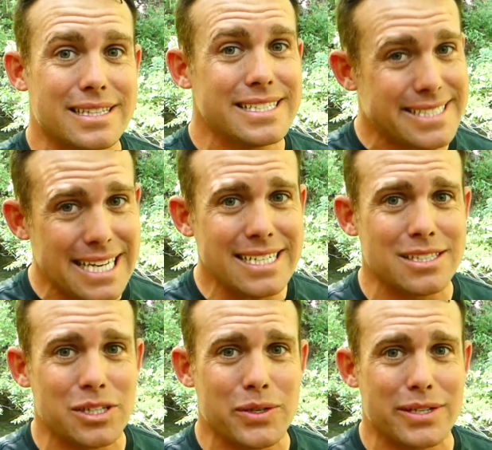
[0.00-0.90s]
The
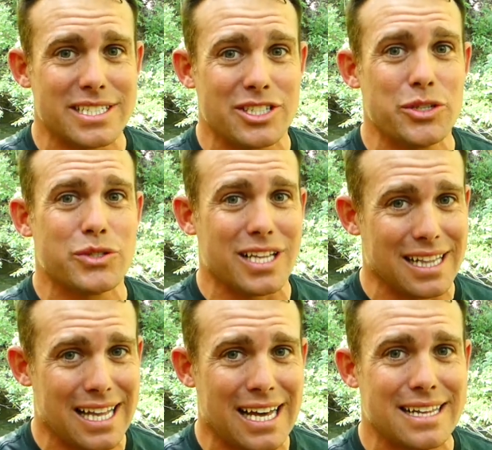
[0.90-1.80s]
second lure is used a
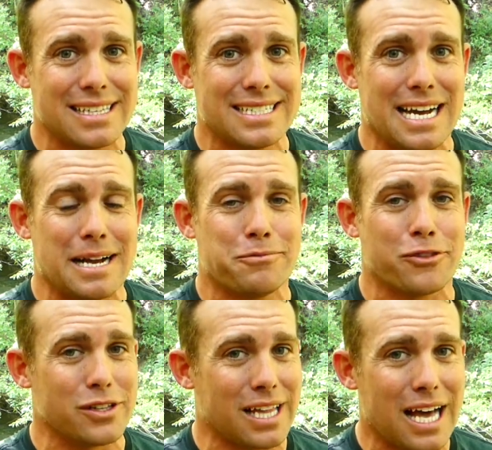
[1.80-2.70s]
lot of the time
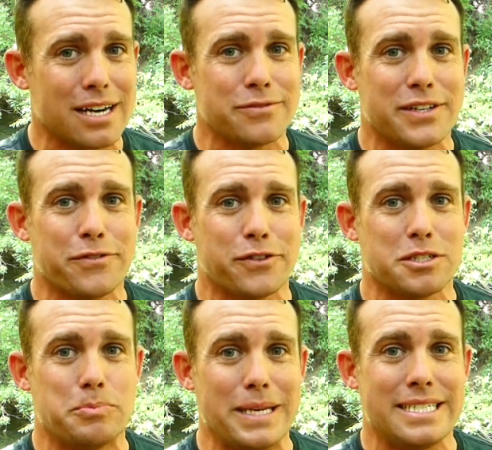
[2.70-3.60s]
for a lot of different
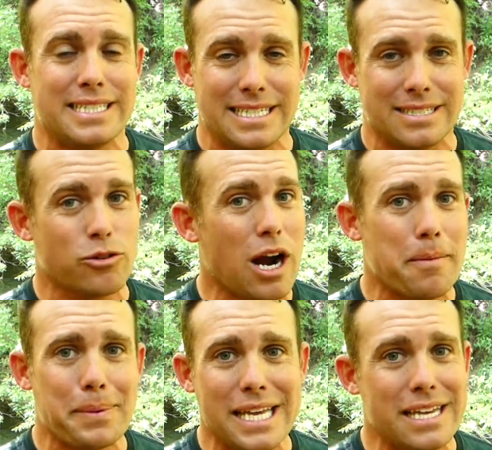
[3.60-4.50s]
species.
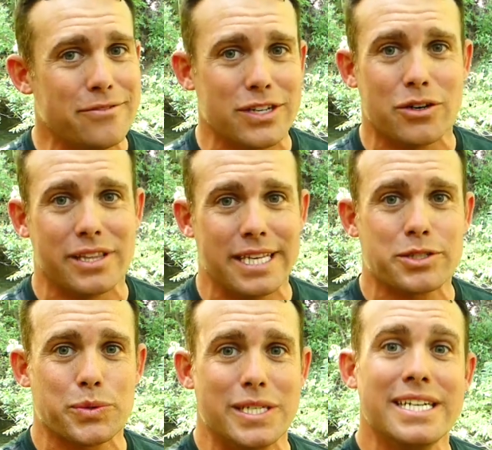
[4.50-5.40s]
Crappie even on
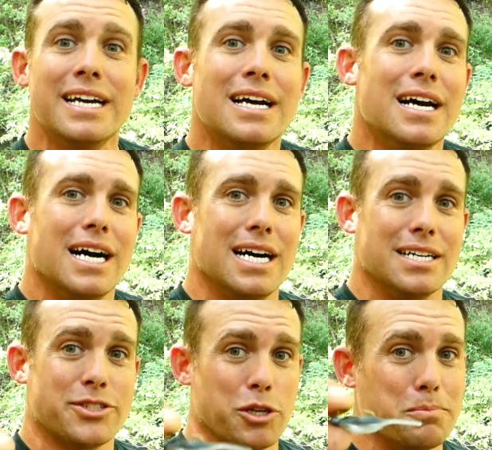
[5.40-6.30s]
this one.
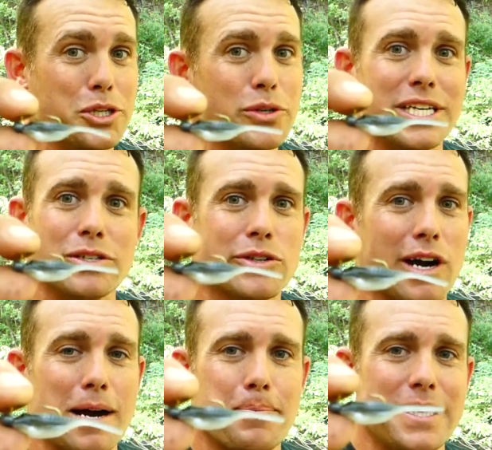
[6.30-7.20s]
So bluegill,
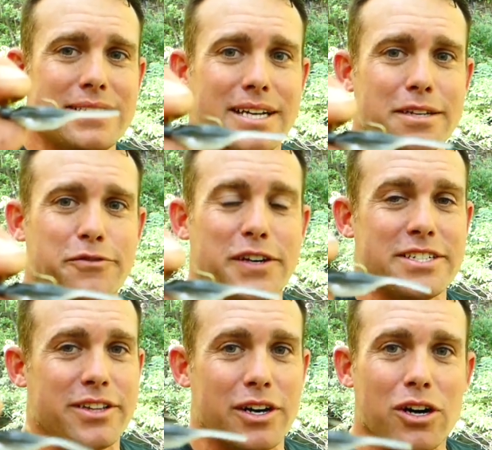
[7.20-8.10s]
crappie,
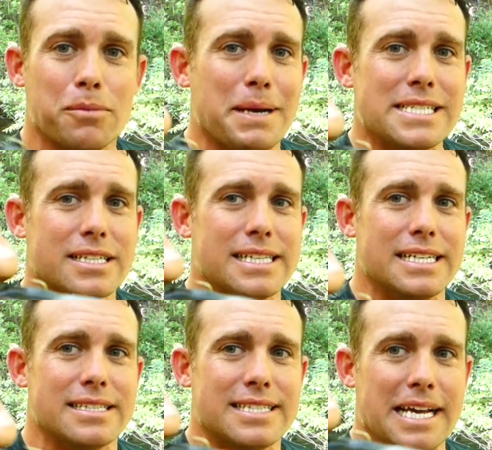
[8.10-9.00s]
sunfish, they're all basically
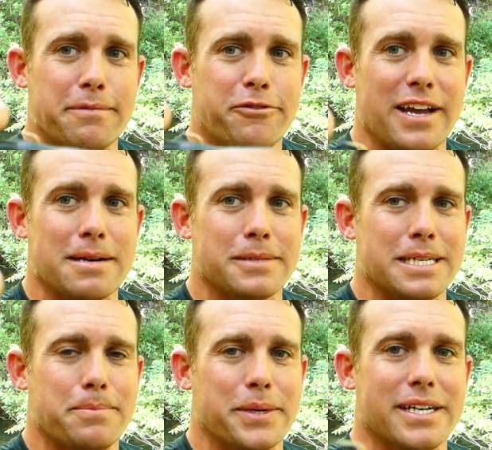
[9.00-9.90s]
in the same
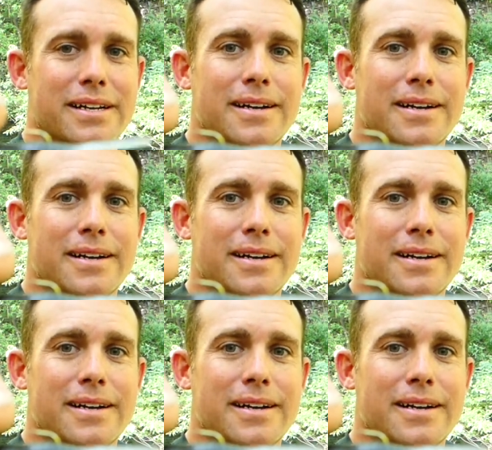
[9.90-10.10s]
family, but